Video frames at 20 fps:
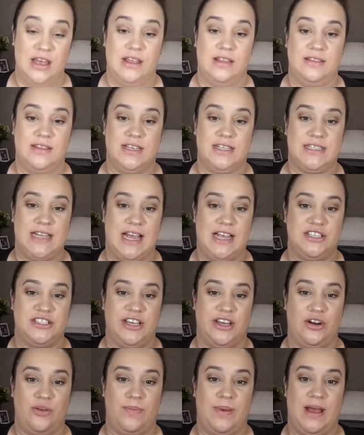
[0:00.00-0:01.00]
This
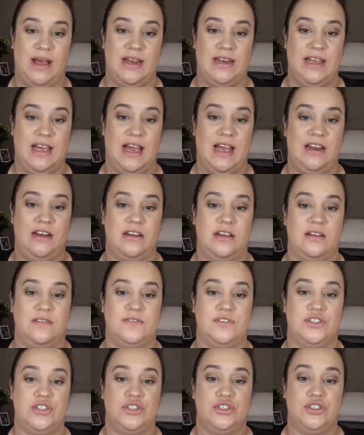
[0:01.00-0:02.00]
eyeshadow palette I
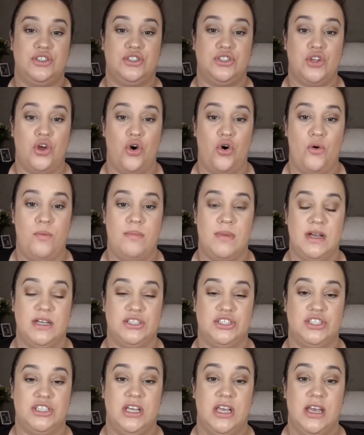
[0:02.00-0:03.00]
love so
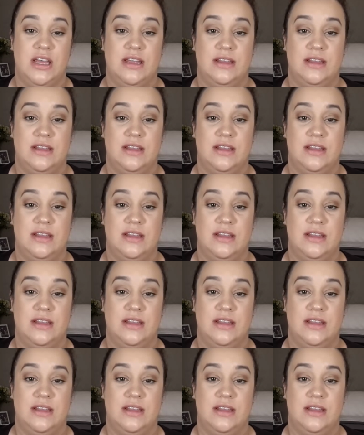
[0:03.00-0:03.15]
much.